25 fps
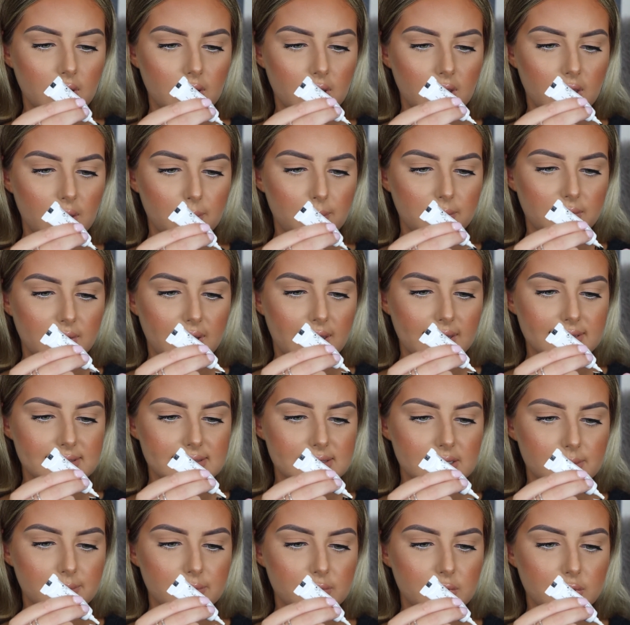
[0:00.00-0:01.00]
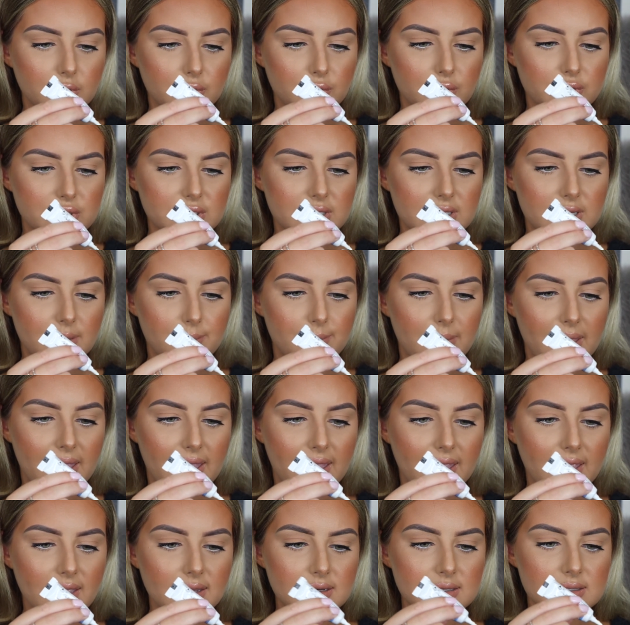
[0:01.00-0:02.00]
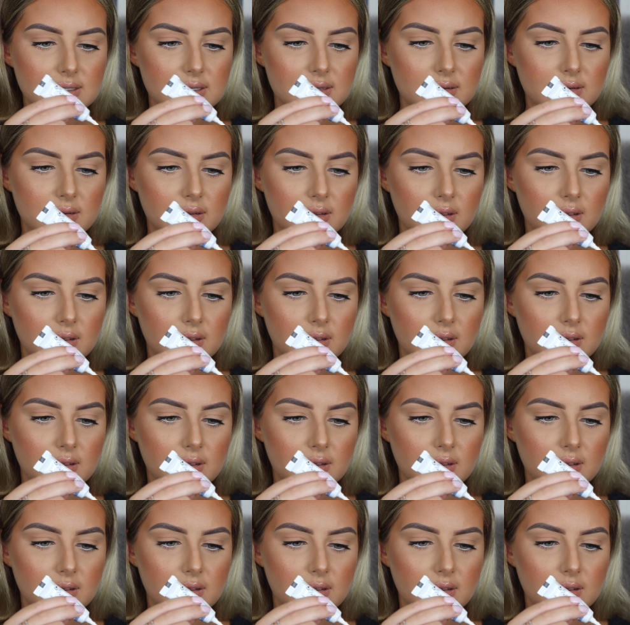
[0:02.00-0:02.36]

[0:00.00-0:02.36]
apply some glue to the band.